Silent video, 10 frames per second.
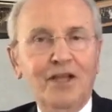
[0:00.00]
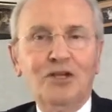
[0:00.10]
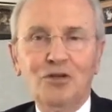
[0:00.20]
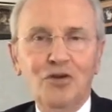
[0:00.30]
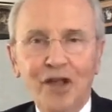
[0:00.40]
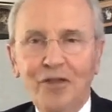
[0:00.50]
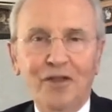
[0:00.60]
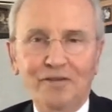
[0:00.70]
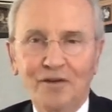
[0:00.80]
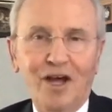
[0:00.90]
than to do
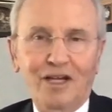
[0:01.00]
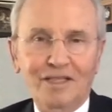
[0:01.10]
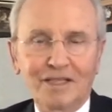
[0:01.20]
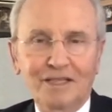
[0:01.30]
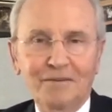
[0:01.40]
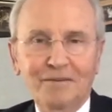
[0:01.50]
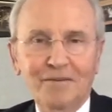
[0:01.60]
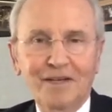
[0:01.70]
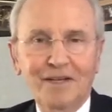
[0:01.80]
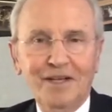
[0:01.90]
nothing flawlessly.
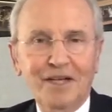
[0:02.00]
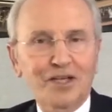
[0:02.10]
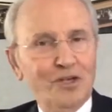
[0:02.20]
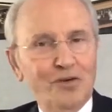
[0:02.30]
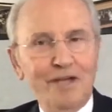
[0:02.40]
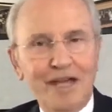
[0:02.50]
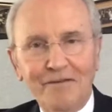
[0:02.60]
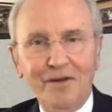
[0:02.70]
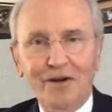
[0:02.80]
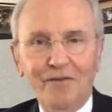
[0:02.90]
You don't
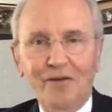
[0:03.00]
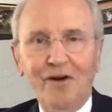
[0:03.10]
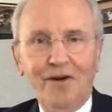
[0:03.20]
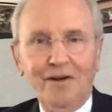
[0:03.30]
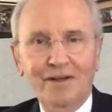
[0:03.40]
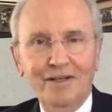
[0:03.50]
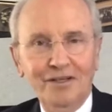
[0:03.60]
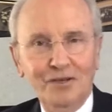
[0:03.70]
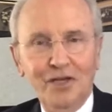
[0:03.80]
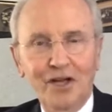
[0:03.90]
get very far
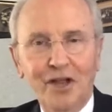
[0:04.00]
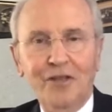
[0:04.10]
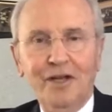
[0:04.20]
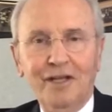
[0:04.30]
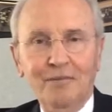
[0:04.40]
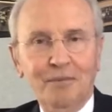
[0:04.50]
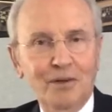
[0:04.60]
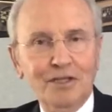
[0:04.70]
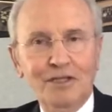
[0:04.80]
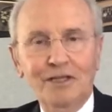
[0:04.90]
doing nothing,
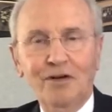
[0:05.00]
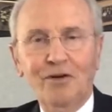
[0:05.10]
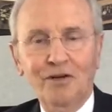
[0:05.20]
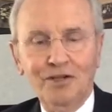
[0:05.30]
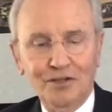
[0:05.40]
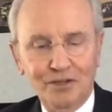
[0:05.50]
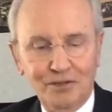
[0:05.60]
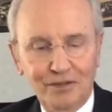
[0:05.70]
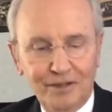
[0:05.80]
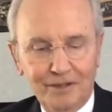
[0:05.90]
personally or in your
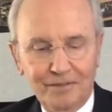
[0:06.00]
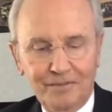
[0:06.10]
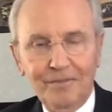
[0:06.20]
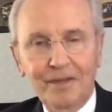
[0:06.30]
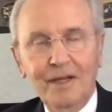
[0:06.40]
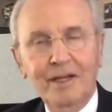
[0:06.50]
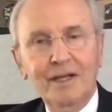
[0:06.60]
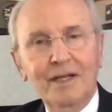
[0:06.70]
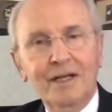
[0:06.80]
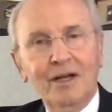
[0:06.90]
career.
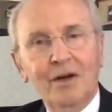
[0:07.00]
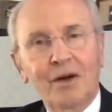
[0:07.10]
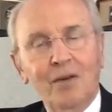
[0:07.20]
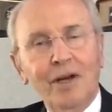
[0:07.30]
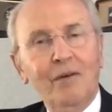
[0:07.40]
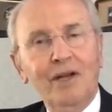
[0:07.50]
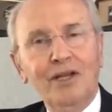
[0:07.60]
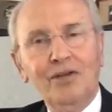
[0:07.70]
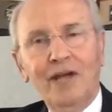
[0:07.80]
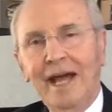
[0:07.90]
What I
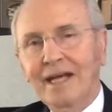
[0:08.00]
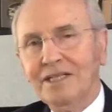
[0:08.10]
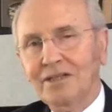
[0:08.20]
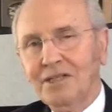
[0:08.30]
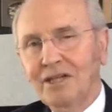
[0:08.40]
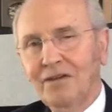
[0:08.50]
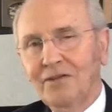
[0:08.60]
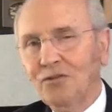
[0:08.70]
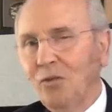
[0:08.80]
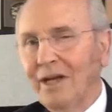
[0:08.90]
want you to ask
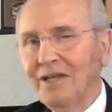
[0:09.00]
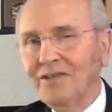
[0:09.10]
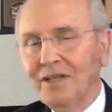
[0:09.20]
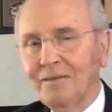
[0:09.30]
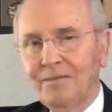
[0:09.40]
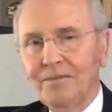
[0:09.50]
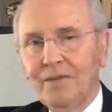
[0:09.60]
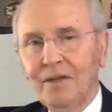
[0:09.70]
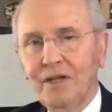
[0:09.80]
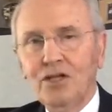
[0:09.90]
yourself is, what is it
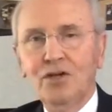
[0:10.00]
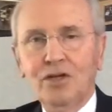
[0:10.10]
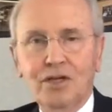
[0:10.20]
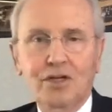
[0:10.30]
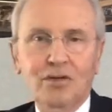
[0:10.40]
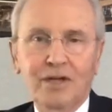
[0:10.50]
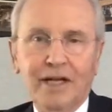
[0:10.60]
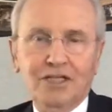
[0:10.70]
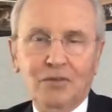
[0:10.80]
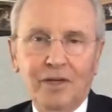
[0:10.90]
you can do
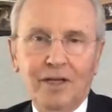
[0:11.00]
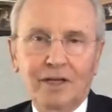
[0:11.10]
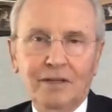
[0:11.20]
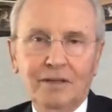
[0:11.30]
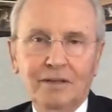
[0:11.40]
next week